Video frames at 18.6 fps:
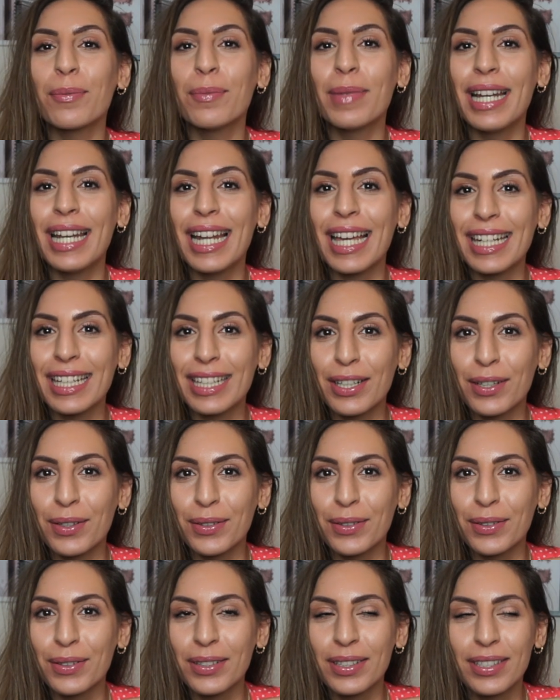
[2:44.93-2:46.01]

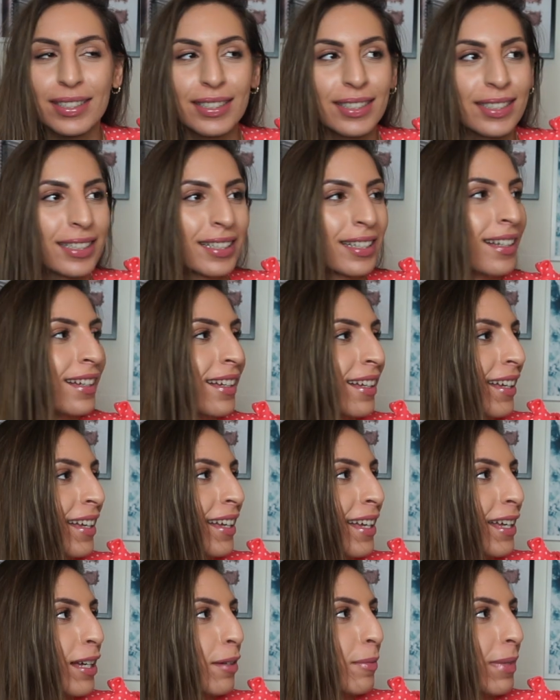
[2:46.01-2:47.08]
millennial.
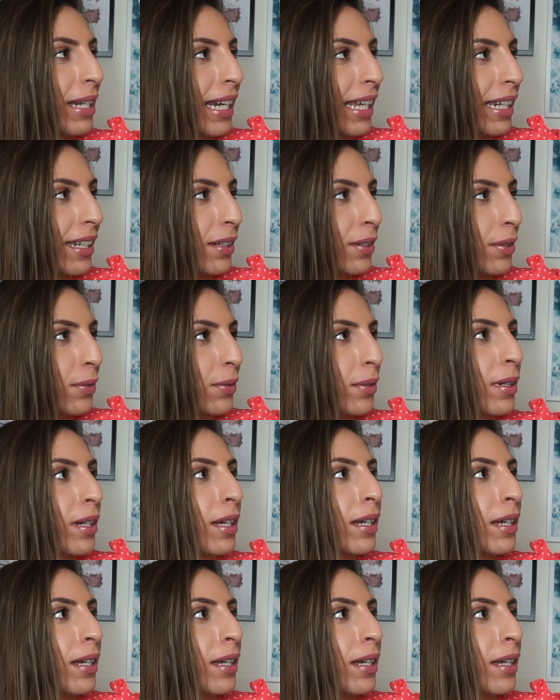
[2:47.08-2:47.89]
Millennium.